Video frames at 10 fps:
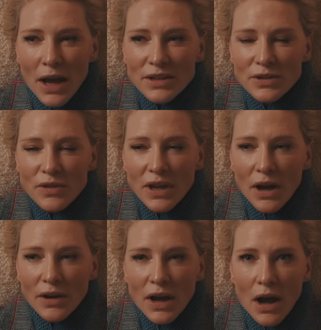and so you think,
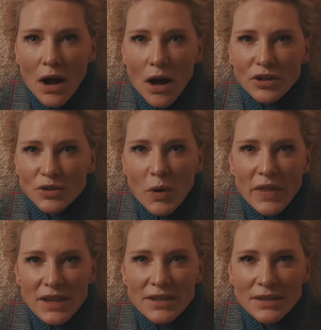I'll just wear
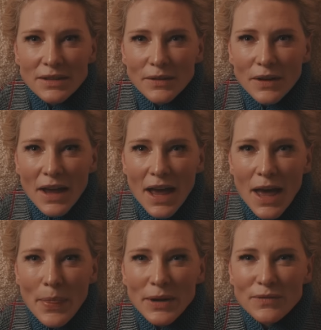this,
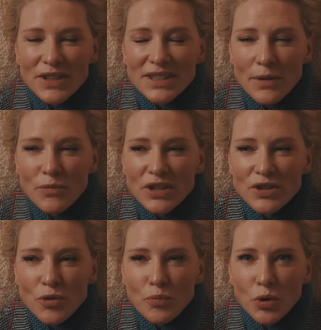and then for some
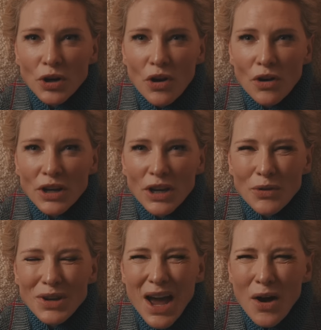reason you put it on and you go,
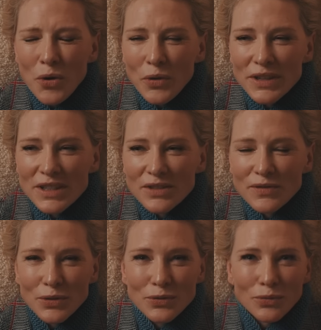no, this just
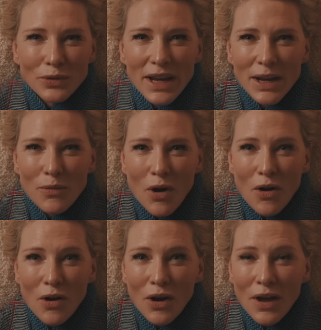feels really
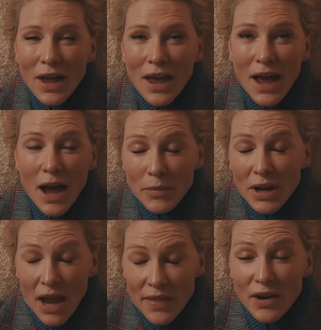wrong. Yeah. I mean,
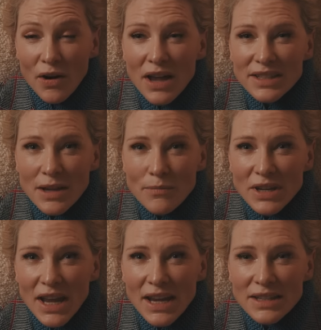and there are some
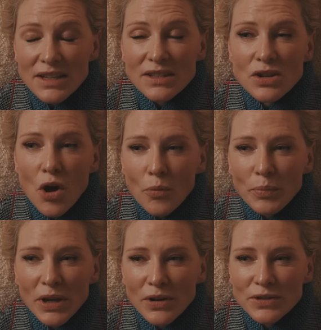days it's not
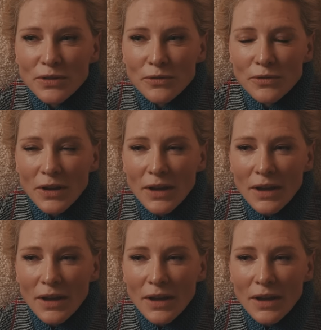because of